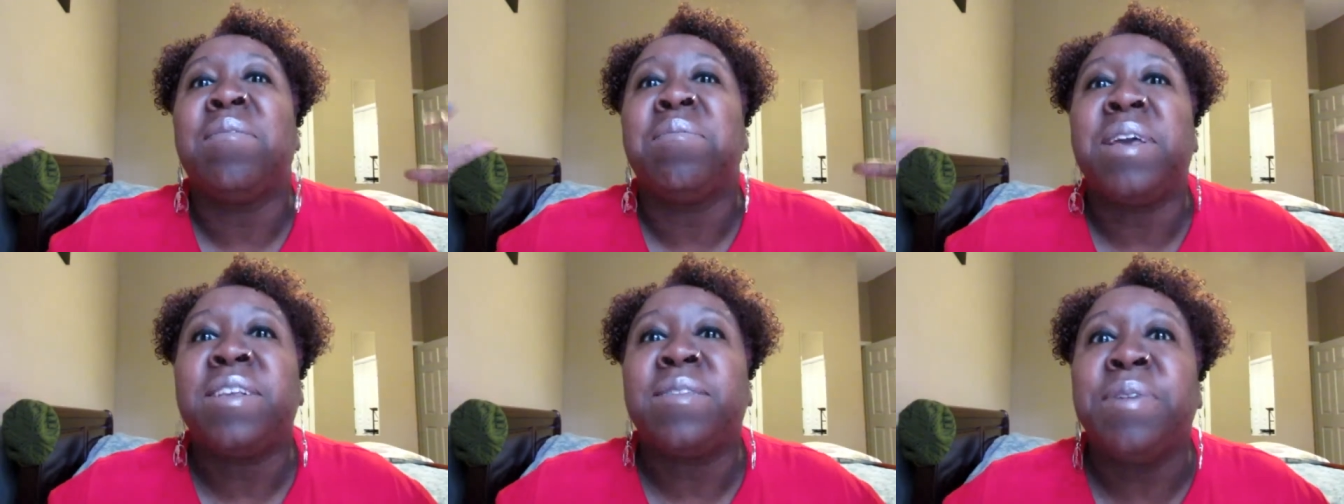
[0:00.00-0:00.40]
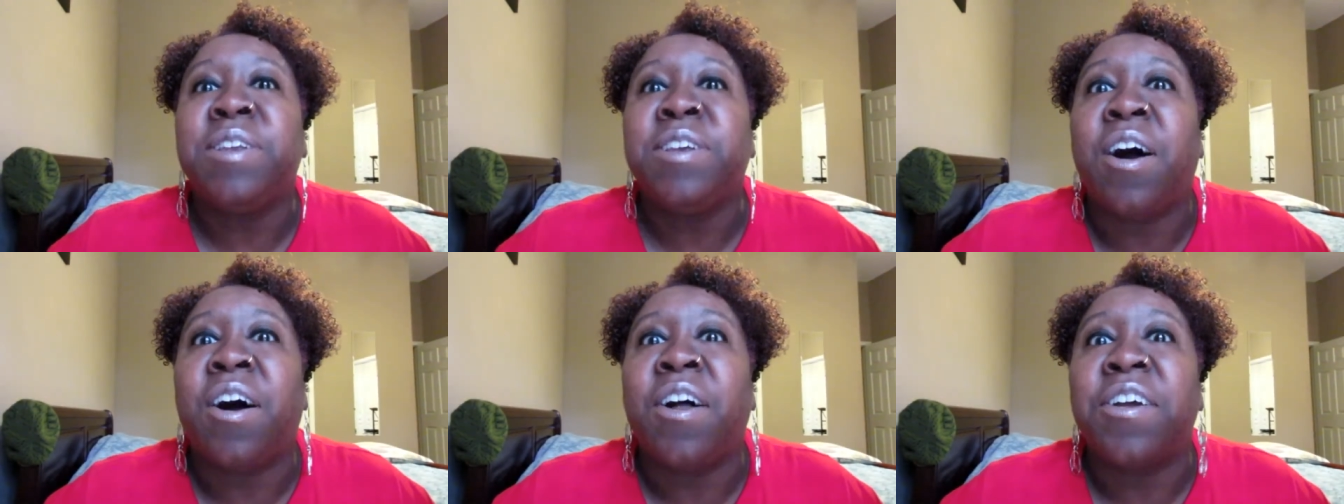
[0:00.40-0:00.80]
makes me
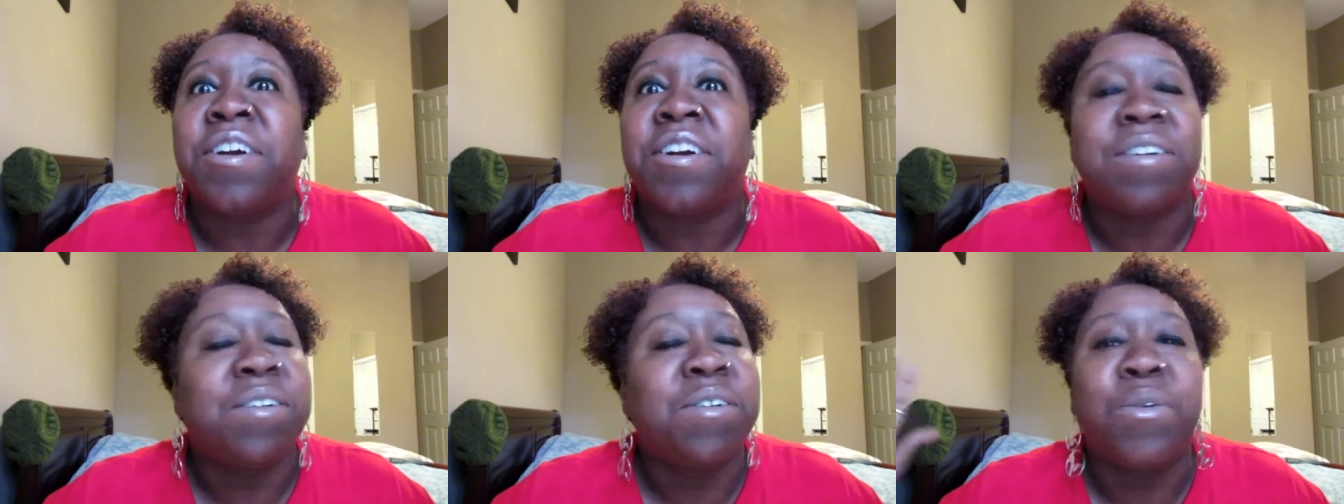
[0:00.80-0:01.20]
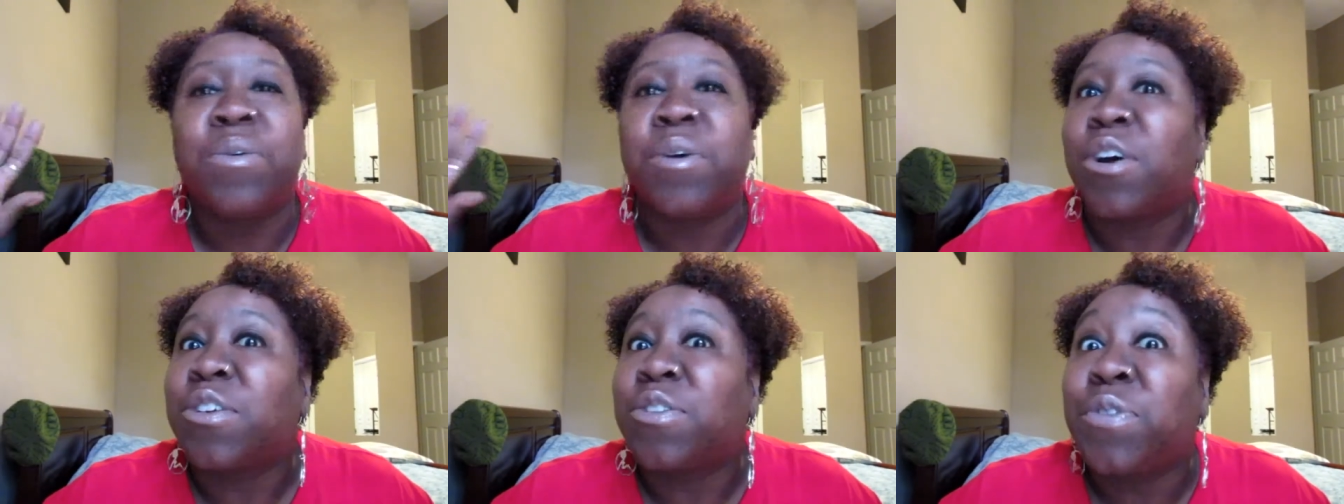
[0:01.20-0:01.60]
taller.
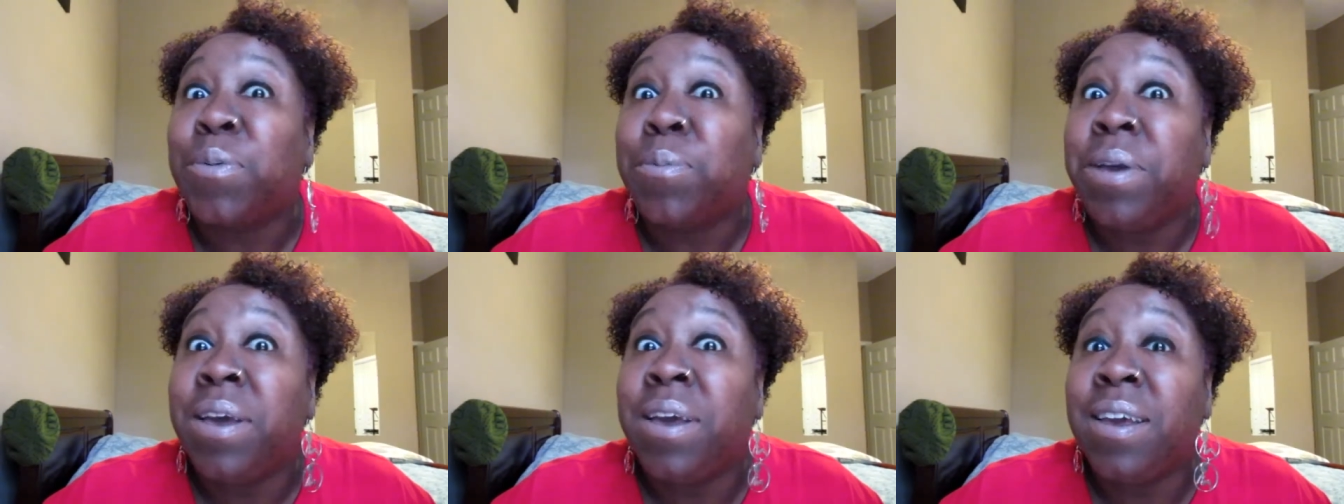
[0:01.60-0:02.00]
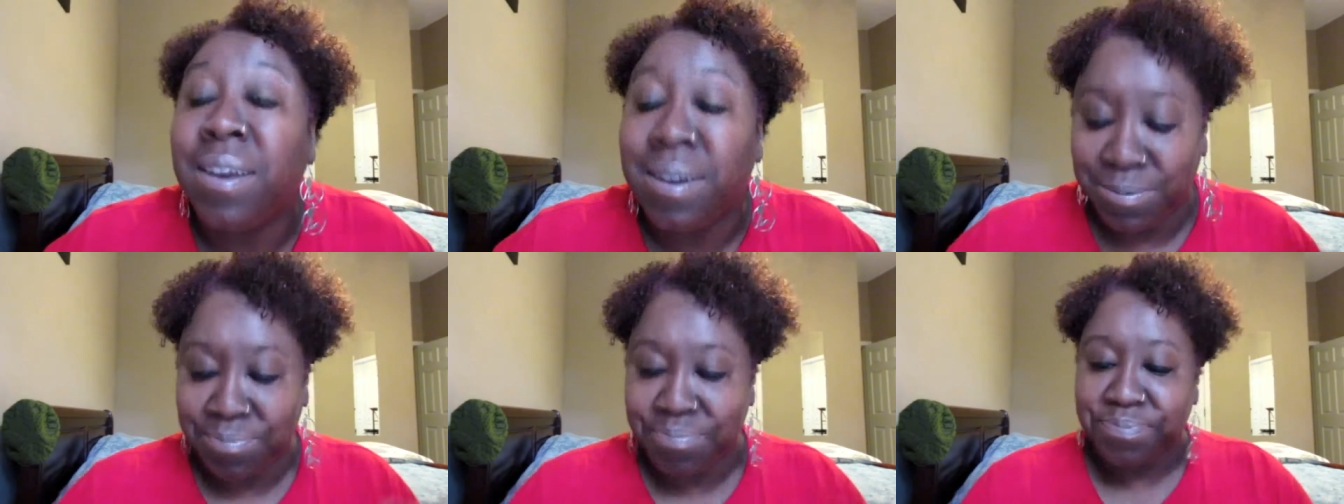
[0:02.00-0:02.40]
Works for
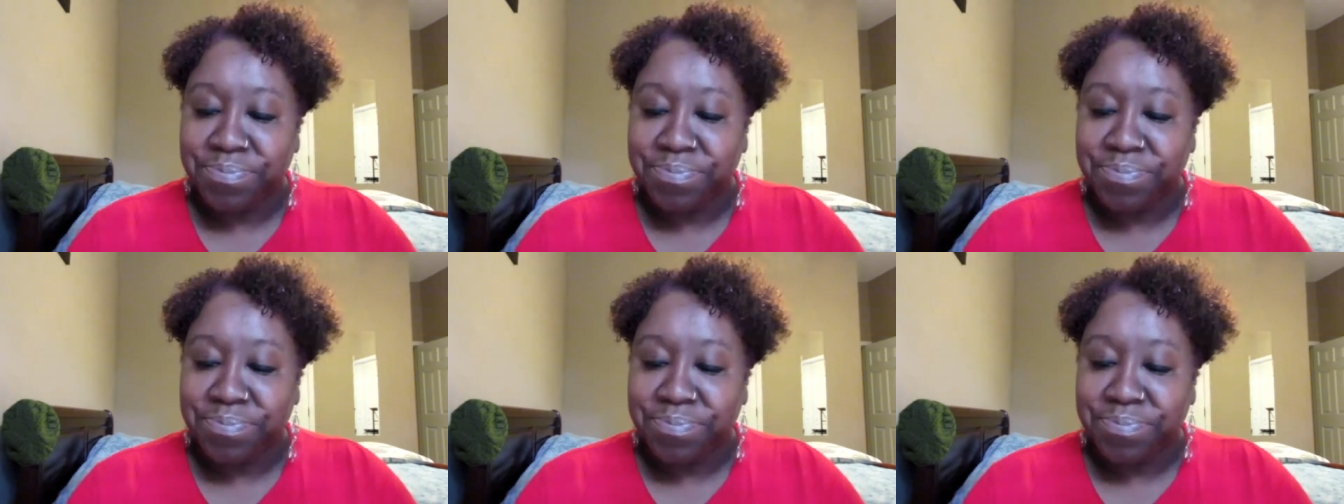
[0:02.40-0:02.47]
me.